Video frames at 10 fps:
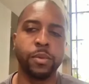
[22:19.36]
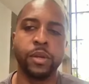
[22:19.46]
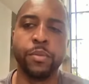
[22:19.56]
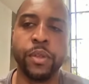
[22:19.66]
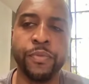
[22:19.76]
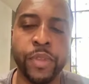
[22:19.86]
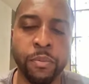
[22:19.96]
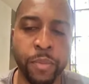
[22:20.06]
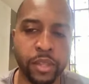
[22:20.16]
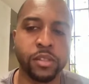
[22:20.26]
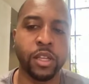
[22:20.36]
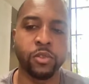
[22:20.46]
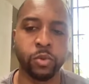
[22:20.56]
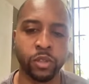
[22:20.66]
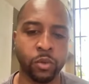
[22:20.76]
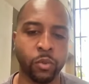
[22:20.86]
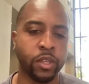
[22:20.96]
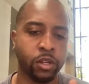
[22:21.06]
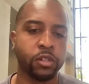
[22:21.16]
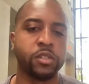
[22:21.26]
but, but it makes sense with the way
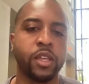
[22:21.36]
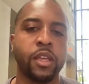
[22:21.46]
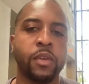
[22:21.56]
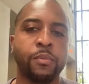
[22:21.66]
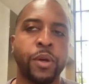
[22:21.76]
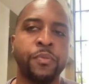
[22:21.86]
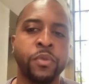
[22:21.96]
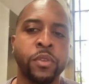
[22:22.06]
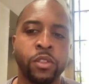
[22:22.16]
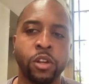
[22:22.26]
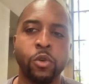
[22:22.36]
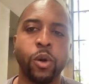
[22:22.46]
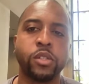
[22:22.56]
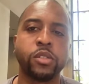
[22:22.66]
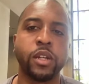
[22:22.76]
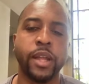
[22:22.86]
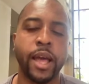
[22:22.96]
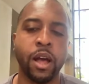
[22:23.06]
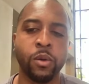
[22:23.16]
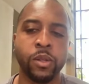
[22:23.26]
you're saying it. But the question
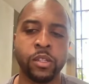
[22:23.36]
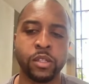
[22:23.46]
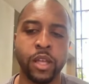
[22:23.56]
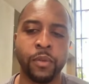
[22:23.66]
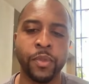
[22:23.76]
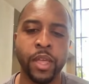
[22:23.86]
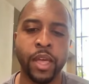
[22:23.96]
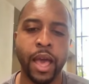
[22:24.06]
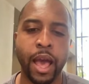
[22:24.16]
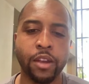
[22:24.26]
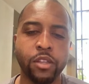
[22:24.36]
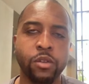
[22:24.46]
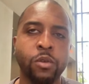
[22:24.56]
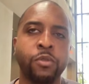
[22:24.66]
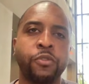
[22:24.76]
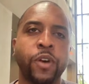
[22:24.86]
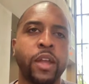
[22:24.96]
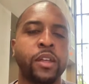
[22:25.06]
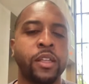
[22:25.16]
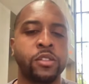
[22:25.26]
now is like, how do you
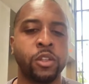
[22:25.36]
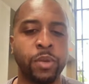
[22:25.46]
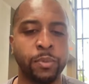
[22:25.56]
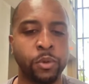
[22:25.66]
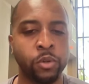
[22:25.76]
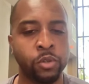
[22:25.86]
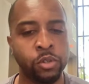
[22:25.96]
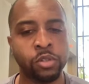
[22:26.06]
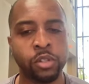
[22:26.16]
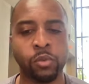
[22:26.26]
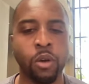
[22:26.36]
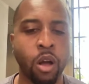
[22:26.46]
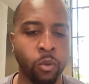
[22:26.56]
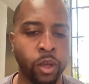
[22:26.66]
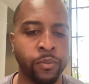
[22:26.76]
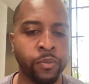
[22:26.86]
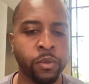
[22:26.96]
fight against the people who use it the wrong way?